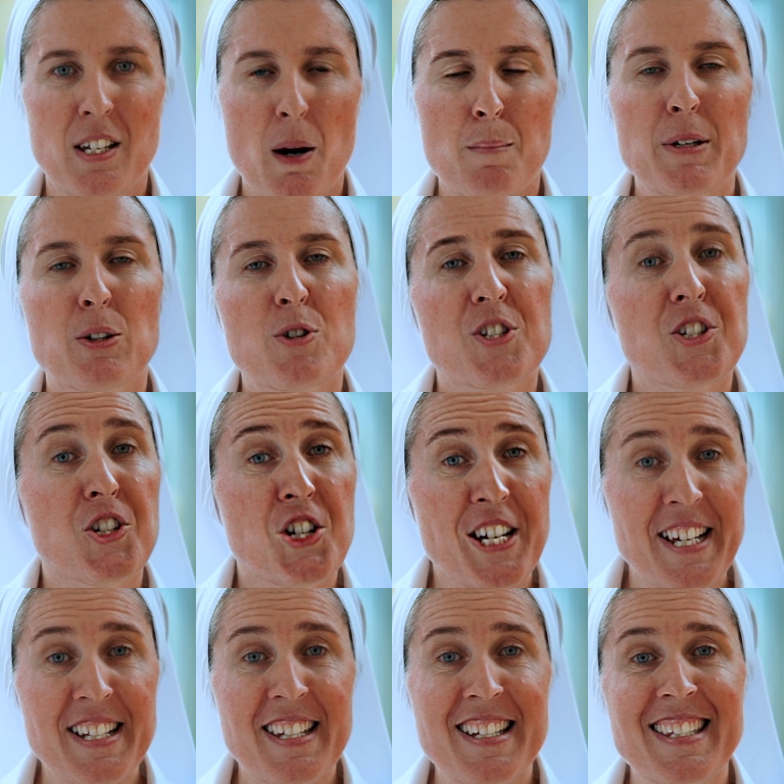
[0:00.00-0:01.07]
because
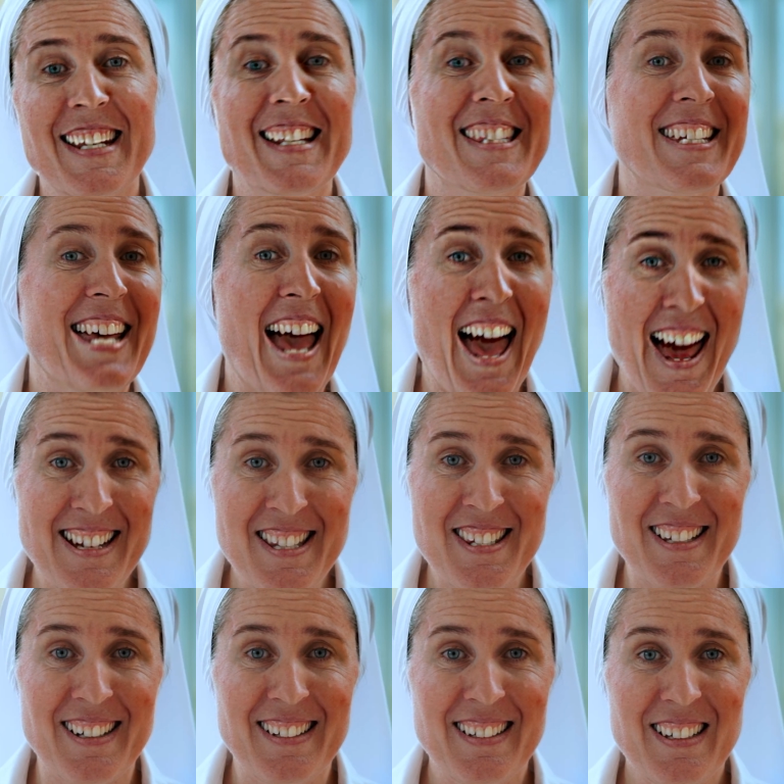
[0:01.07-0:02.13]
Jesus is the
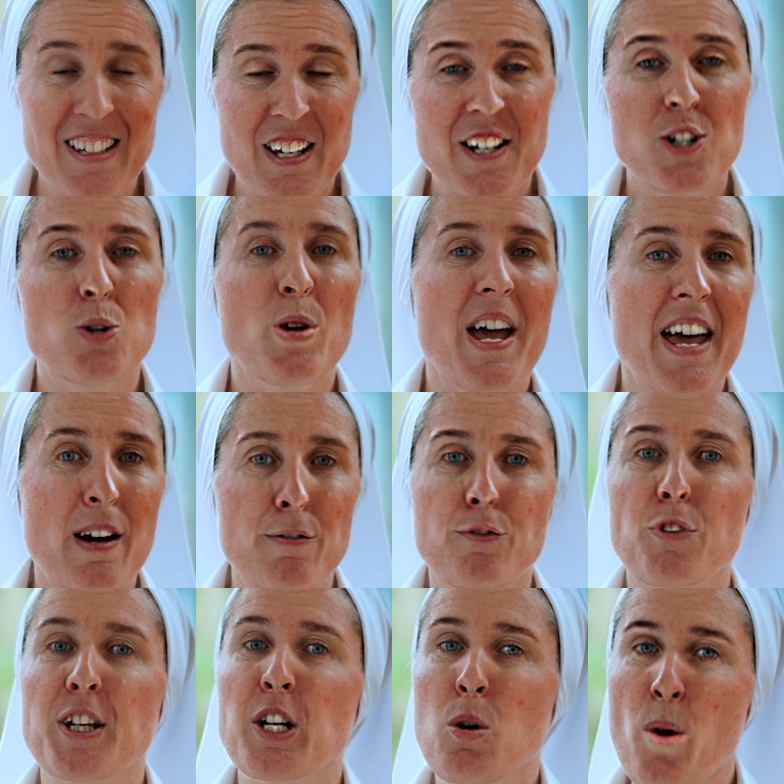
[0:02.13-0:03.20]
answer to
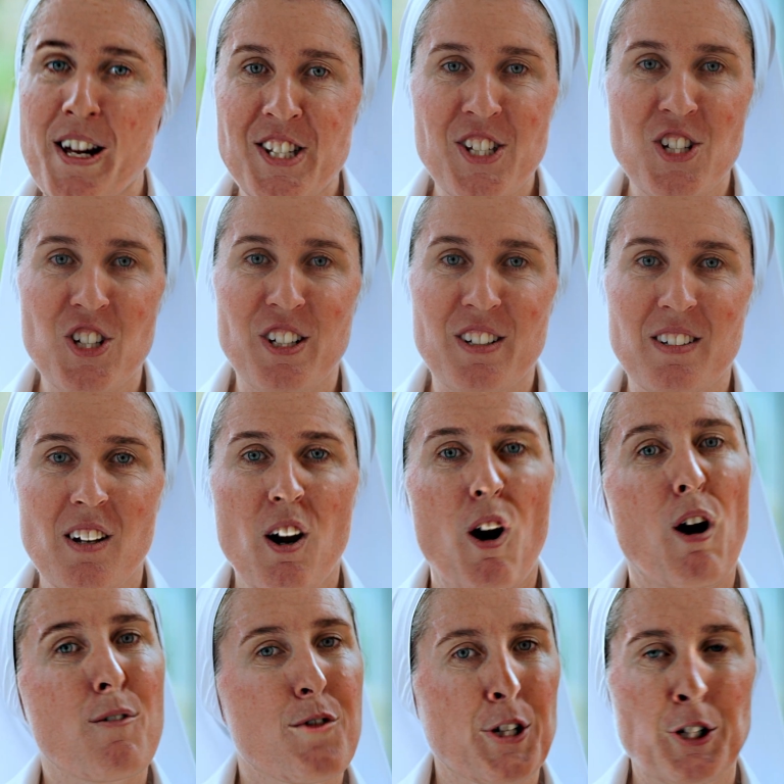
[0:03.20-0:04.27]
every question
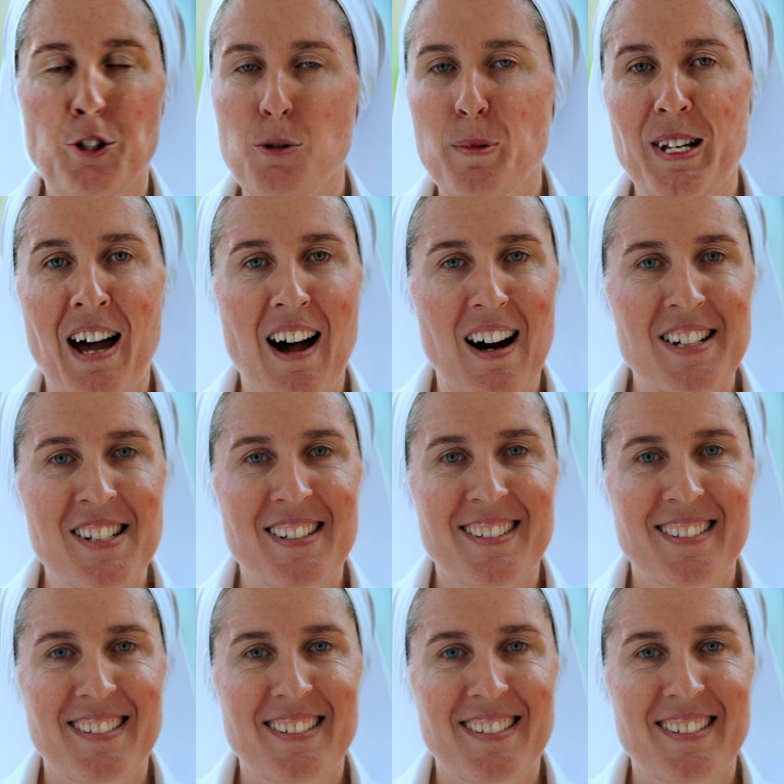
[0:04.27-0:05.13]
of the human heart."